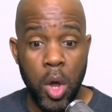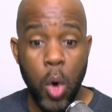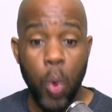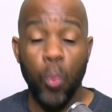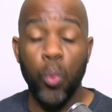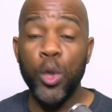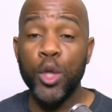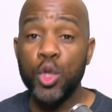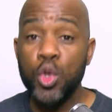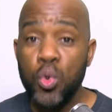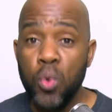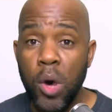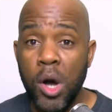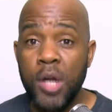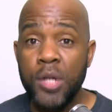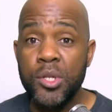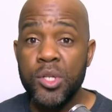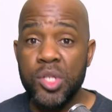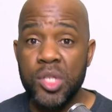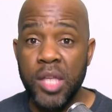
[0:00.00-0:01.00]
When you
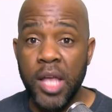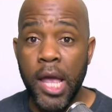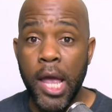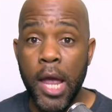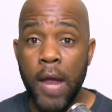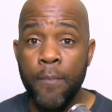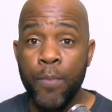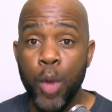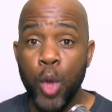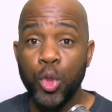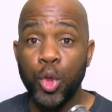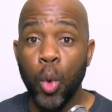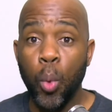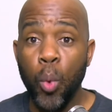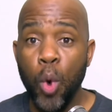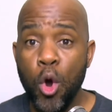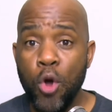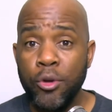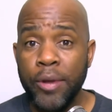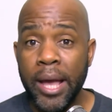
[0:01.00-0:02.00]
understand the
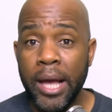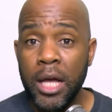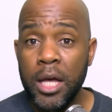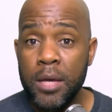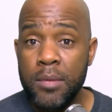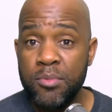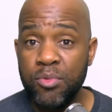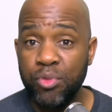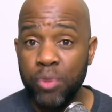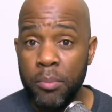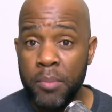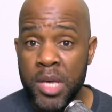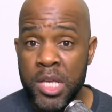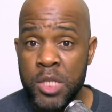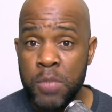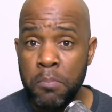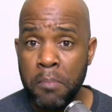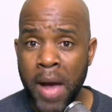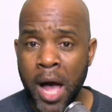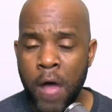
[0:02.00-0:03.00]
word that comes from
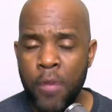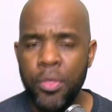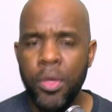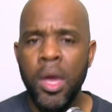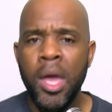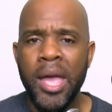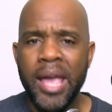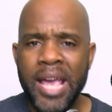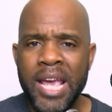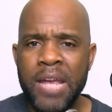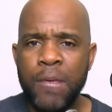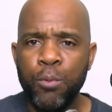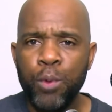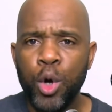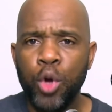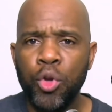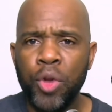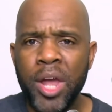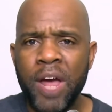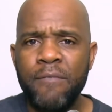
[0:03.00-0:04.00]
his mouth, it
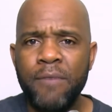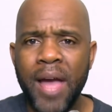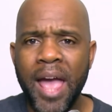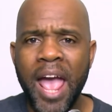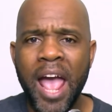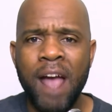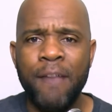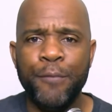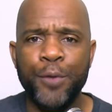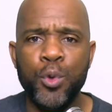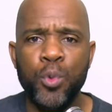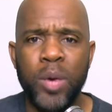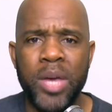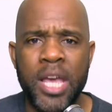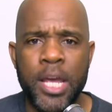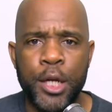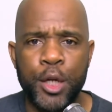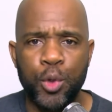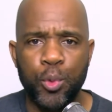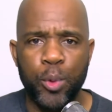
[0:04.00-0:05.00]
will never have you
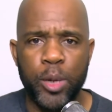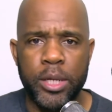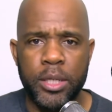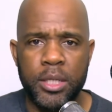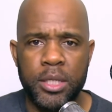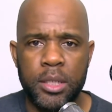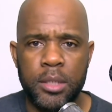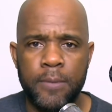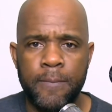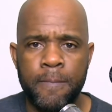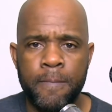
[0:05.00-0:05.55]
ignorant.